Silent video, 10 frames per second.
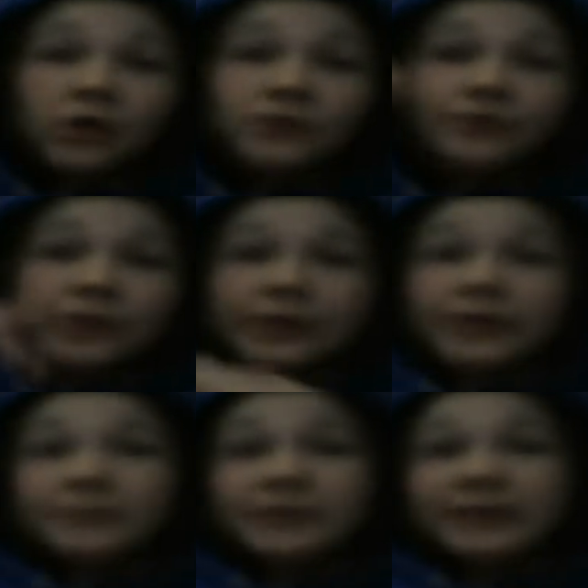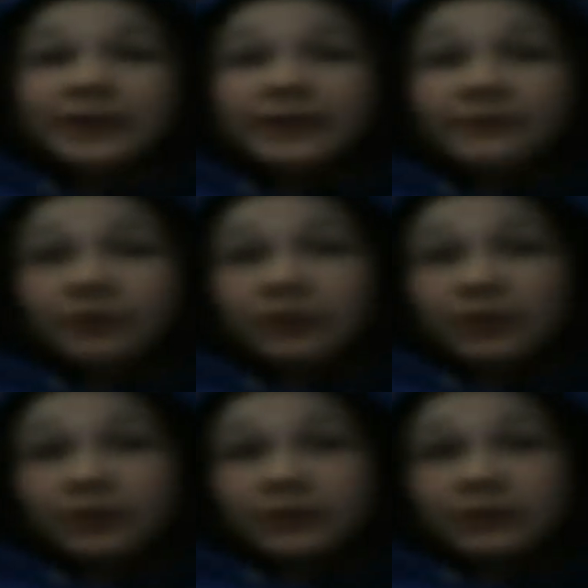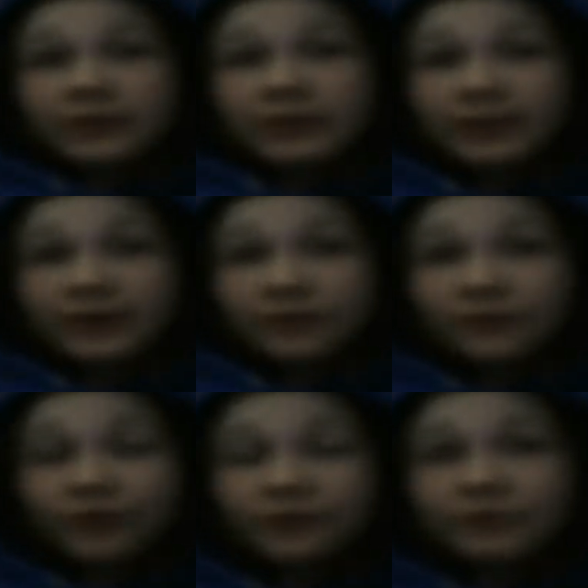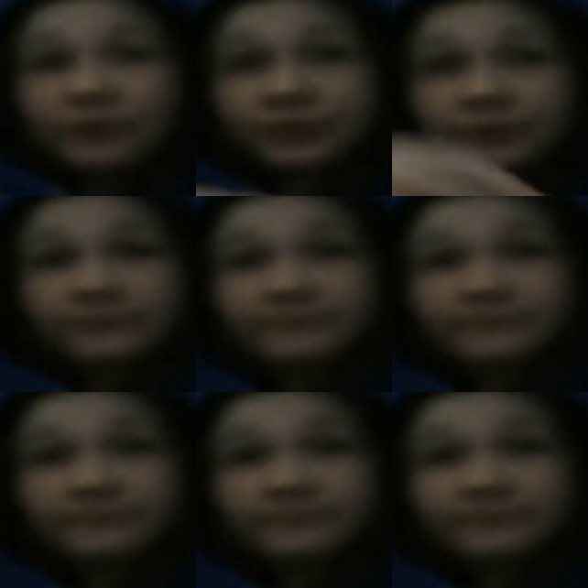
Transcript: hopefully I can be daily vlogger and out focus